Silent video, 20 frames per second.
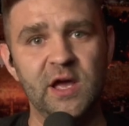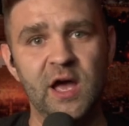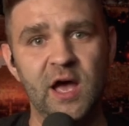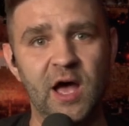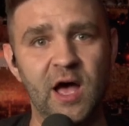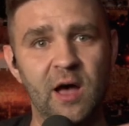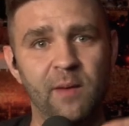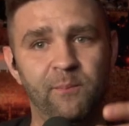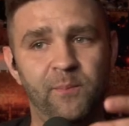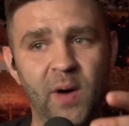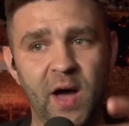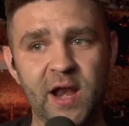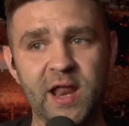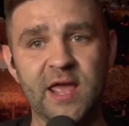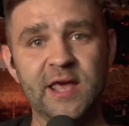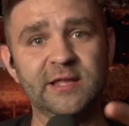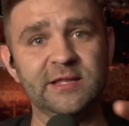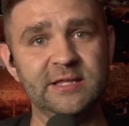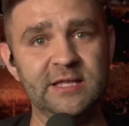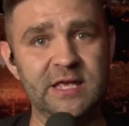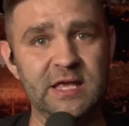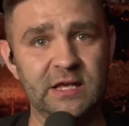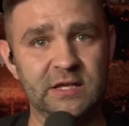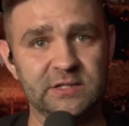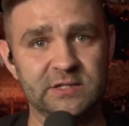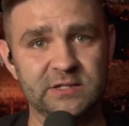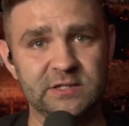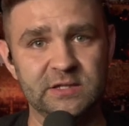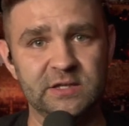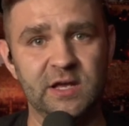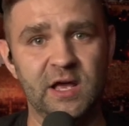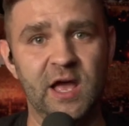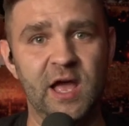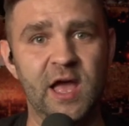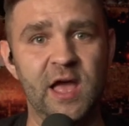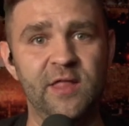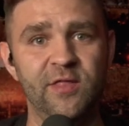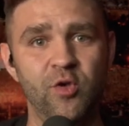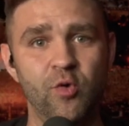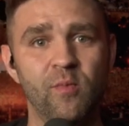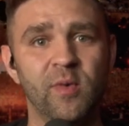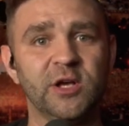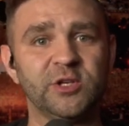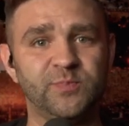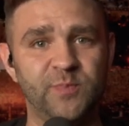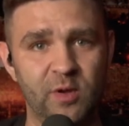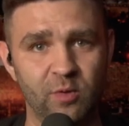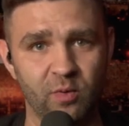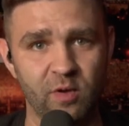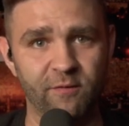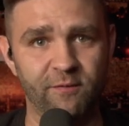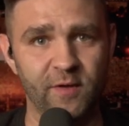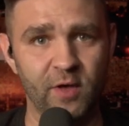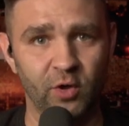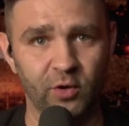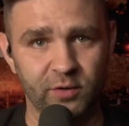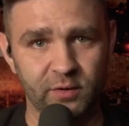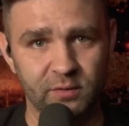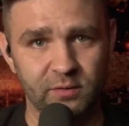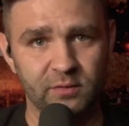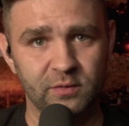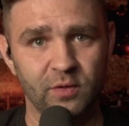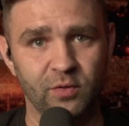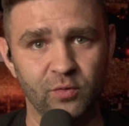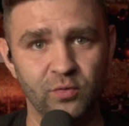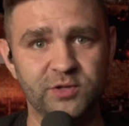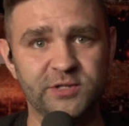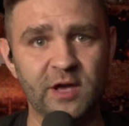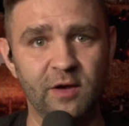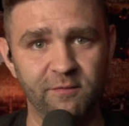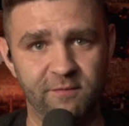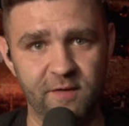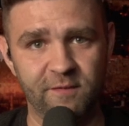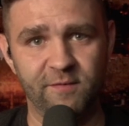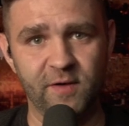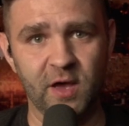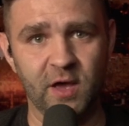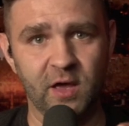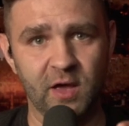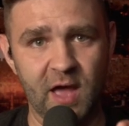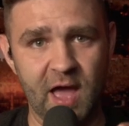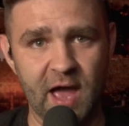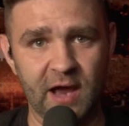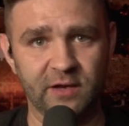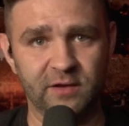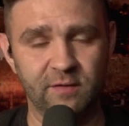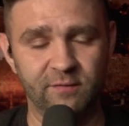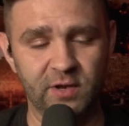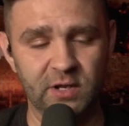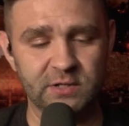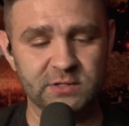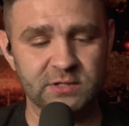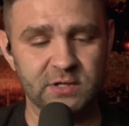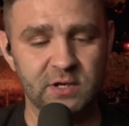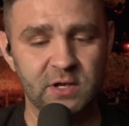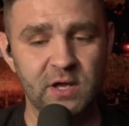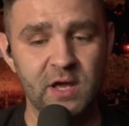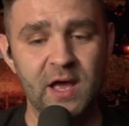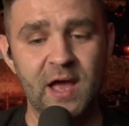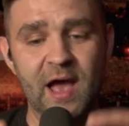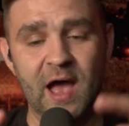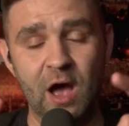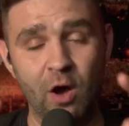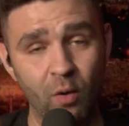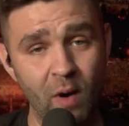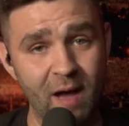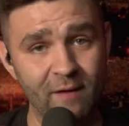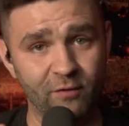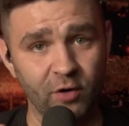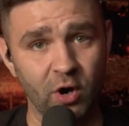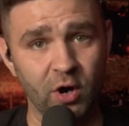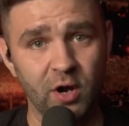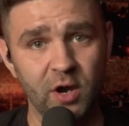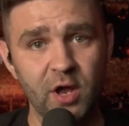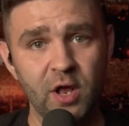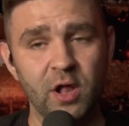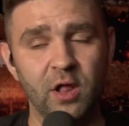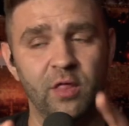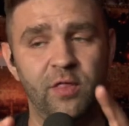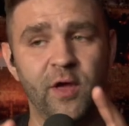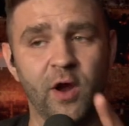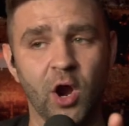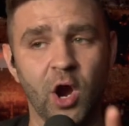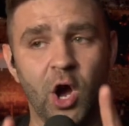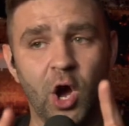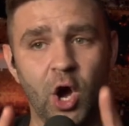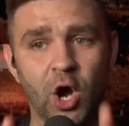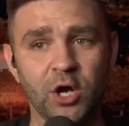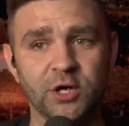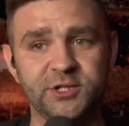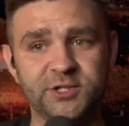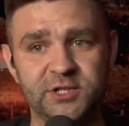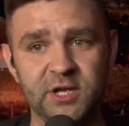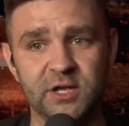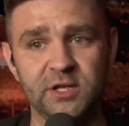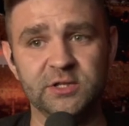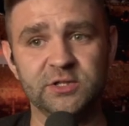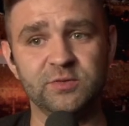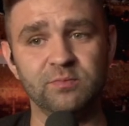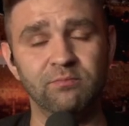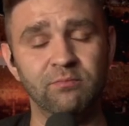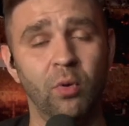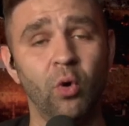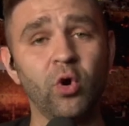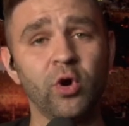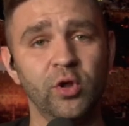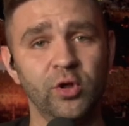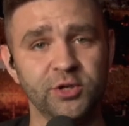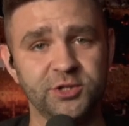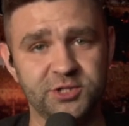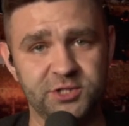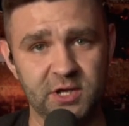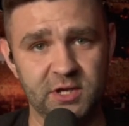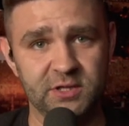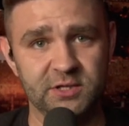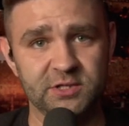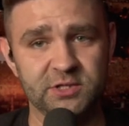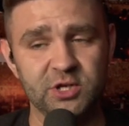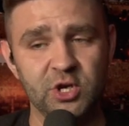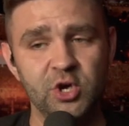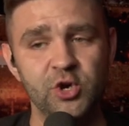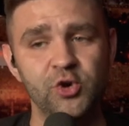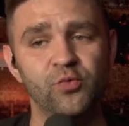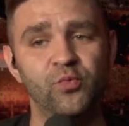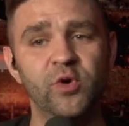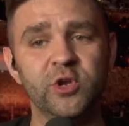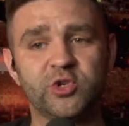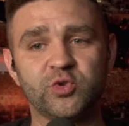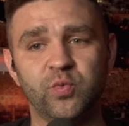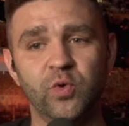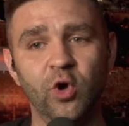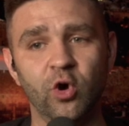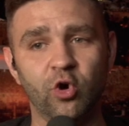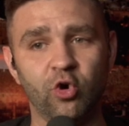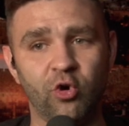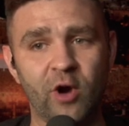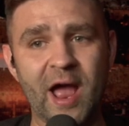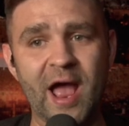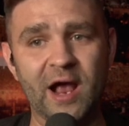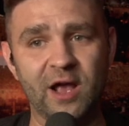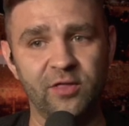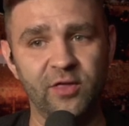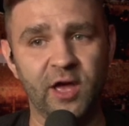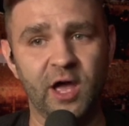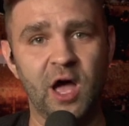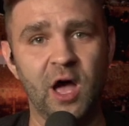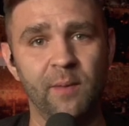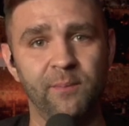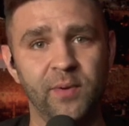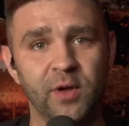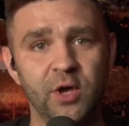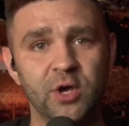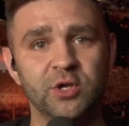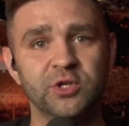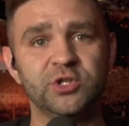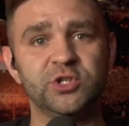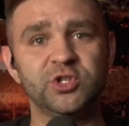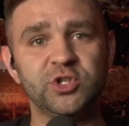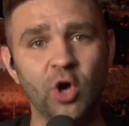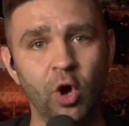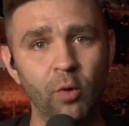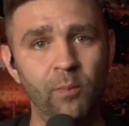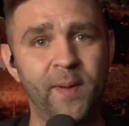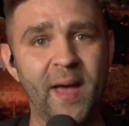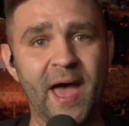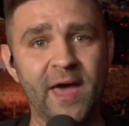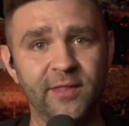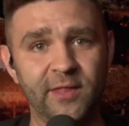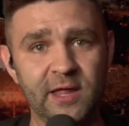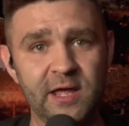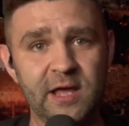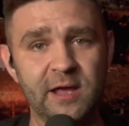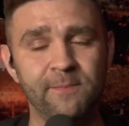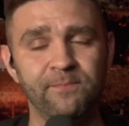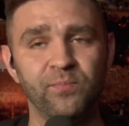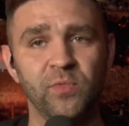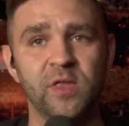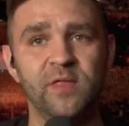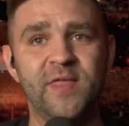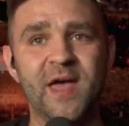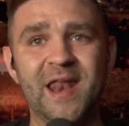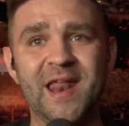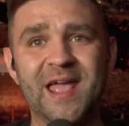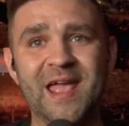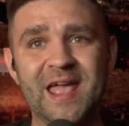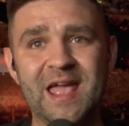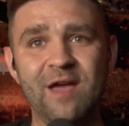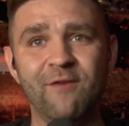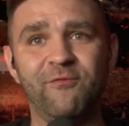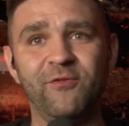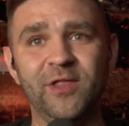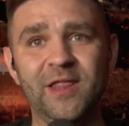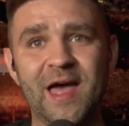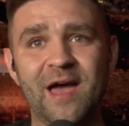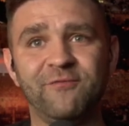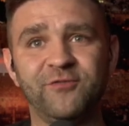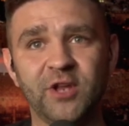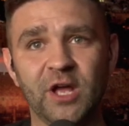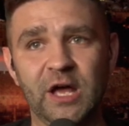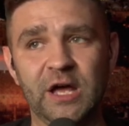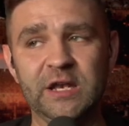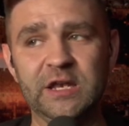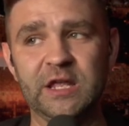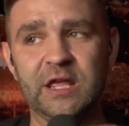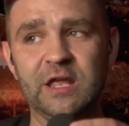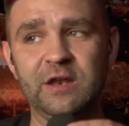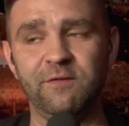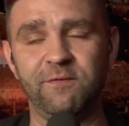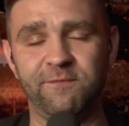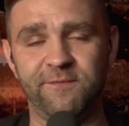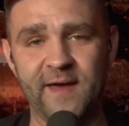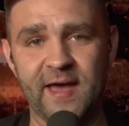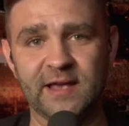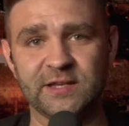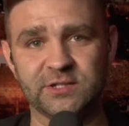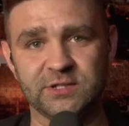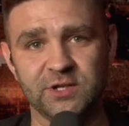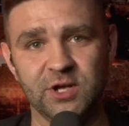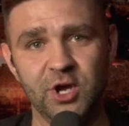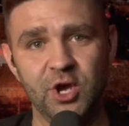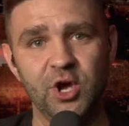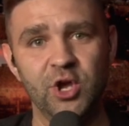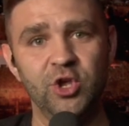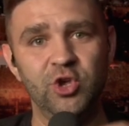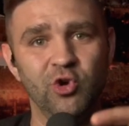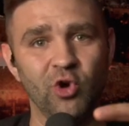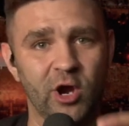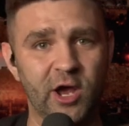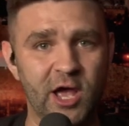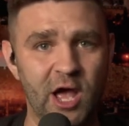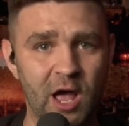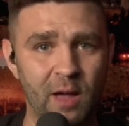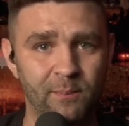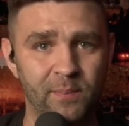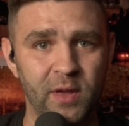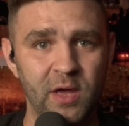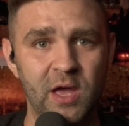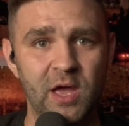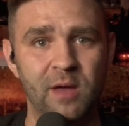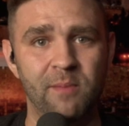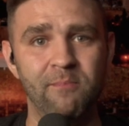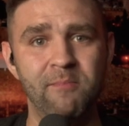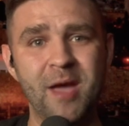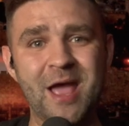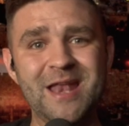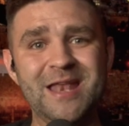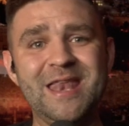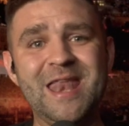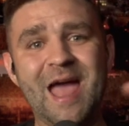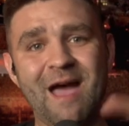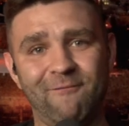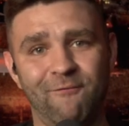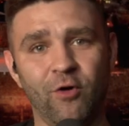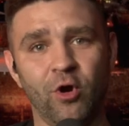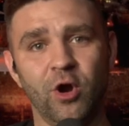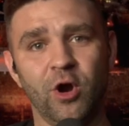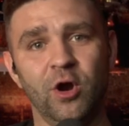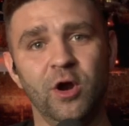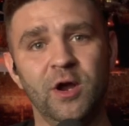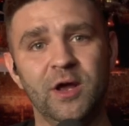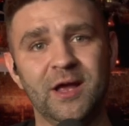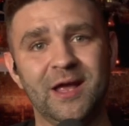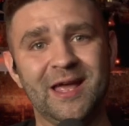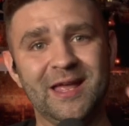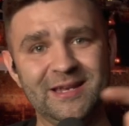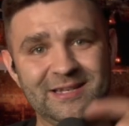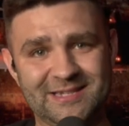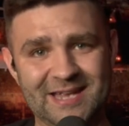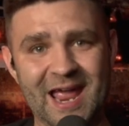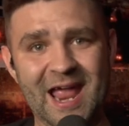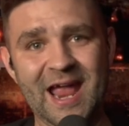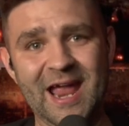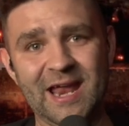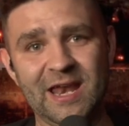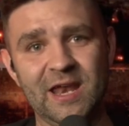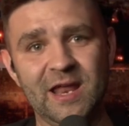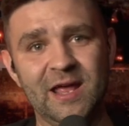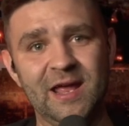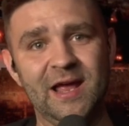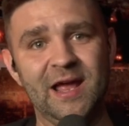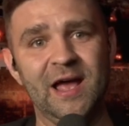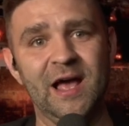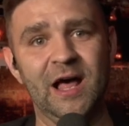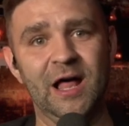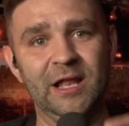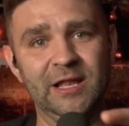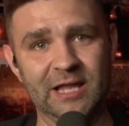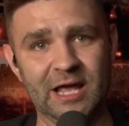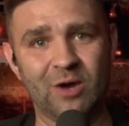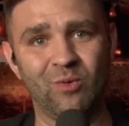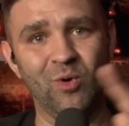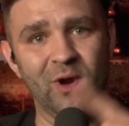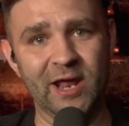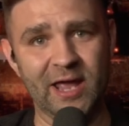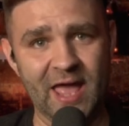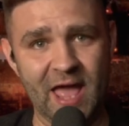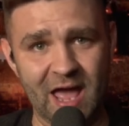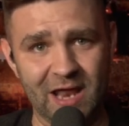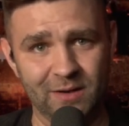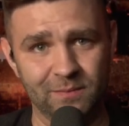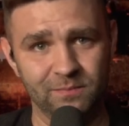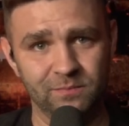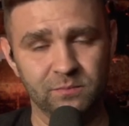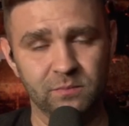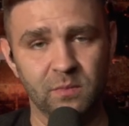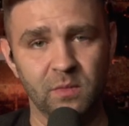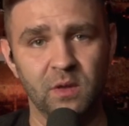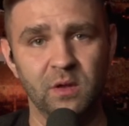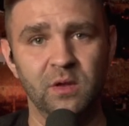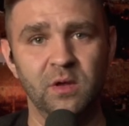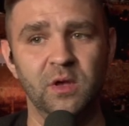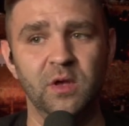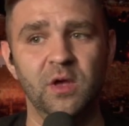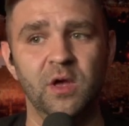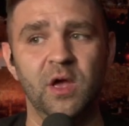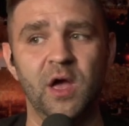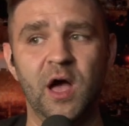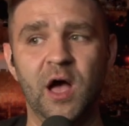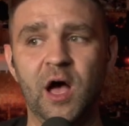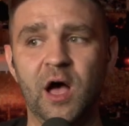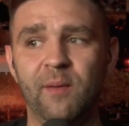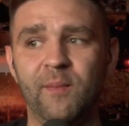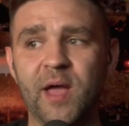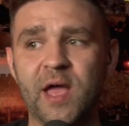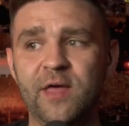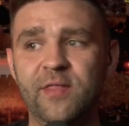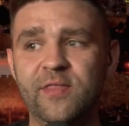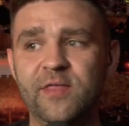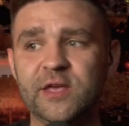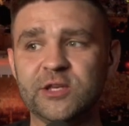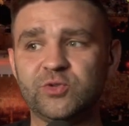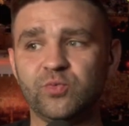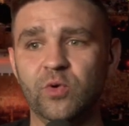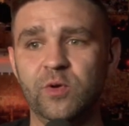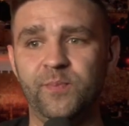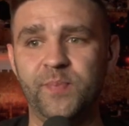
Um, but it leaks and you must be refilled through salvific activities. However, there are sins, mortal sins, which will crack the cup so badly that if left unconfessed, your cup may never contain a liquid again. Um, and this would